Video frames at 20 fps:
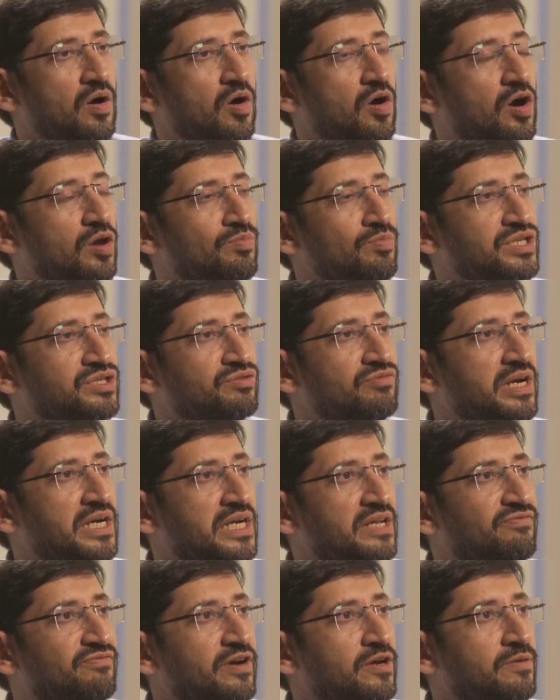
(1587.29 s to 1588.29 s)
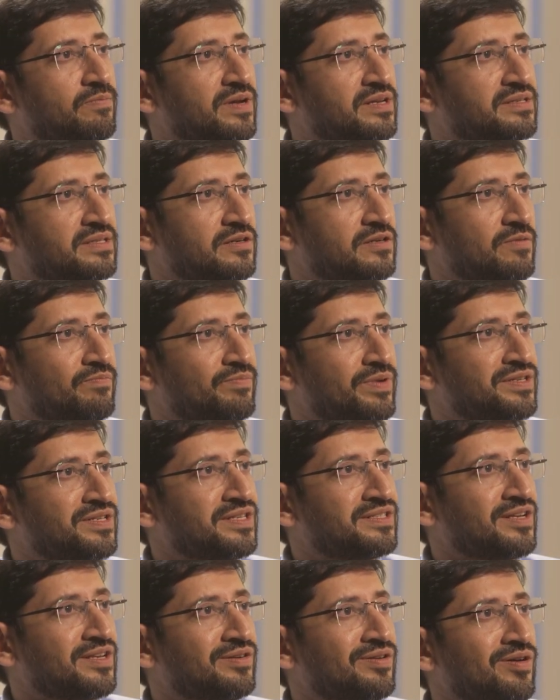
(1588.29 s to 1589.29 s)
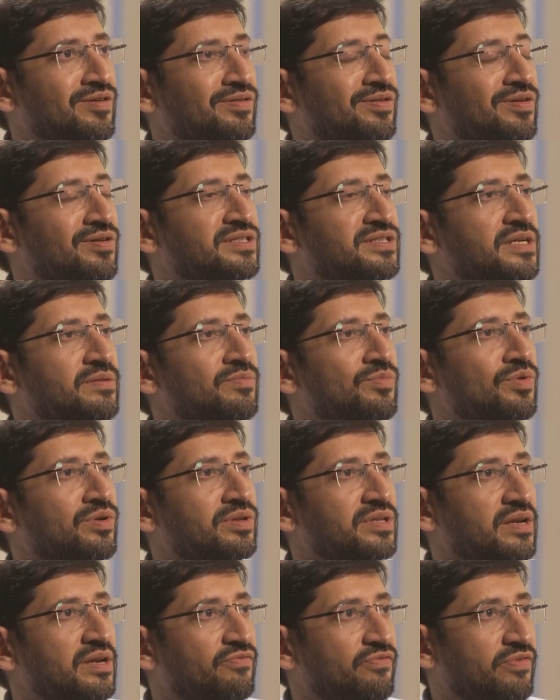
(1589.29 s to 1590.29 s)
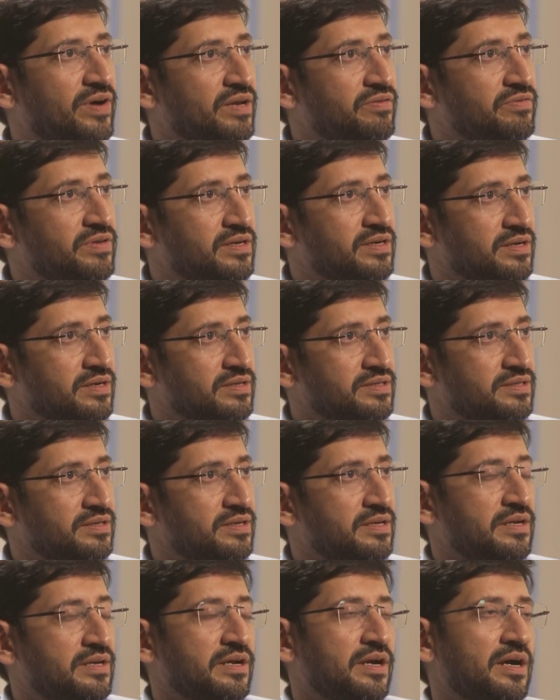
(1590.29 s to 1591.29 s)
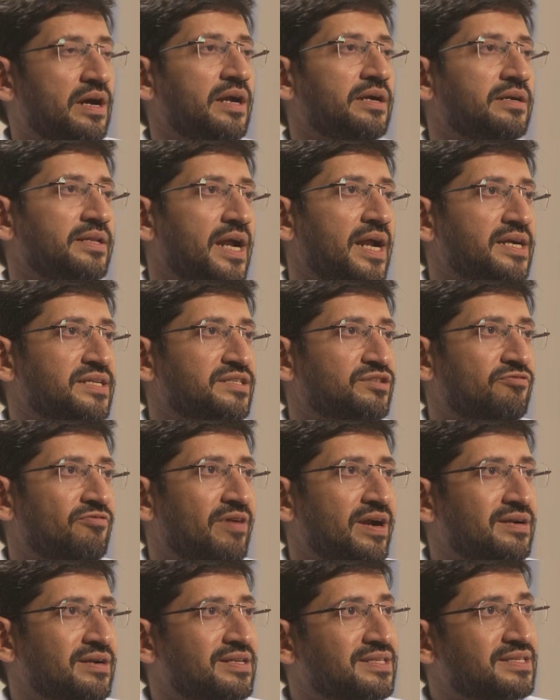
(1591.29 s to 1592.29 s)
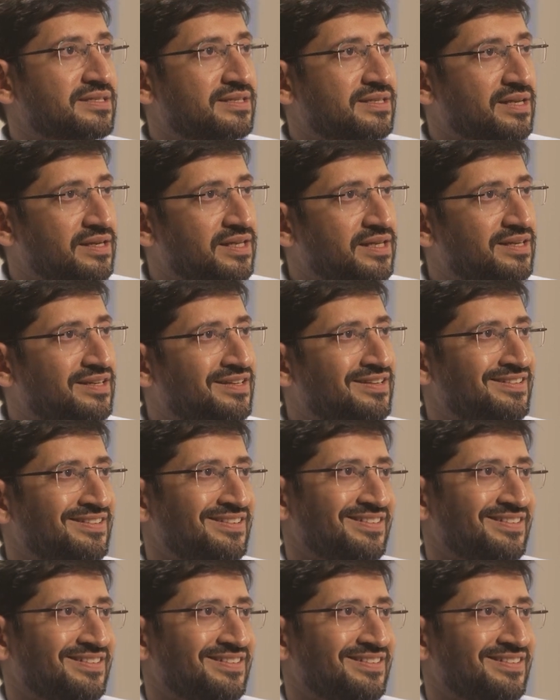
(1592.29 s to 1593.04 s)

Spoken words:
almost 25% of patients are now crossing more than 5 years. And that's quite a stunning,